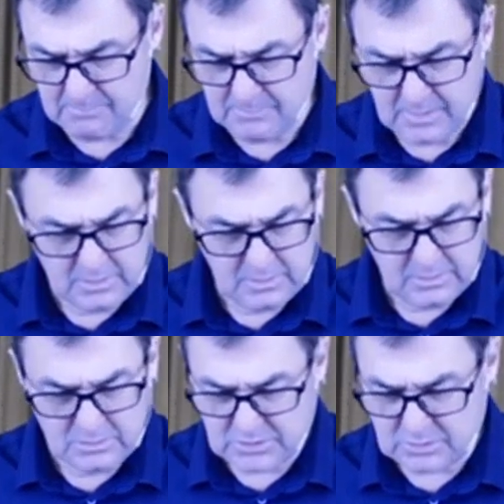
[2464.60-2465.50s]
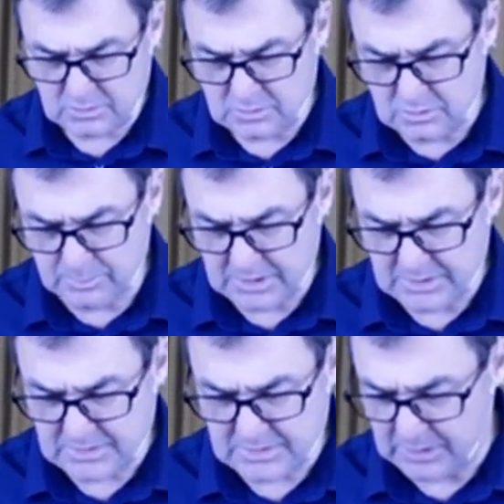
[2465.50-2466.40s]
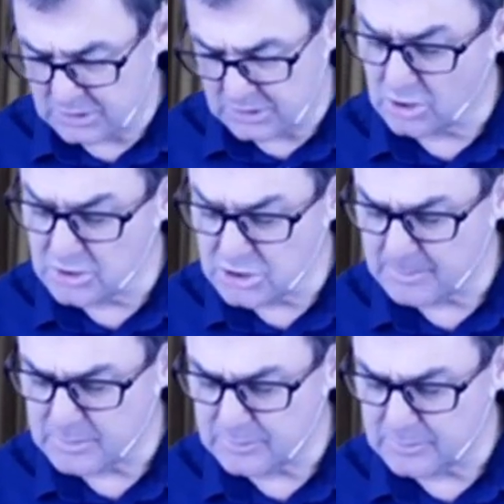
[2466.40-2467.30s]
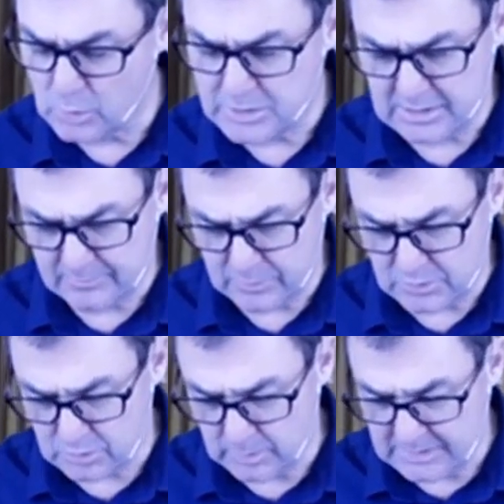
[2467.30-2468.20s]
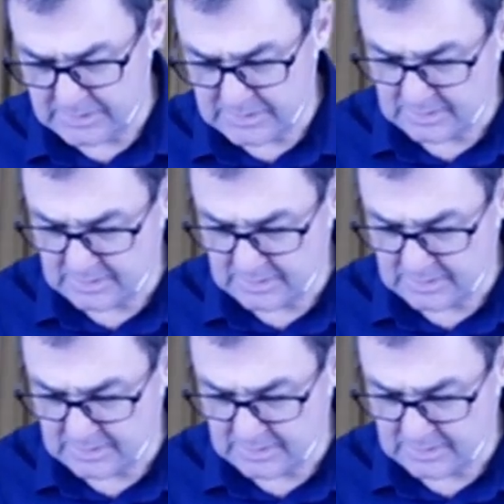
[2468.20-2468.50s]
just to bring something here. John chapter 14, verse 27.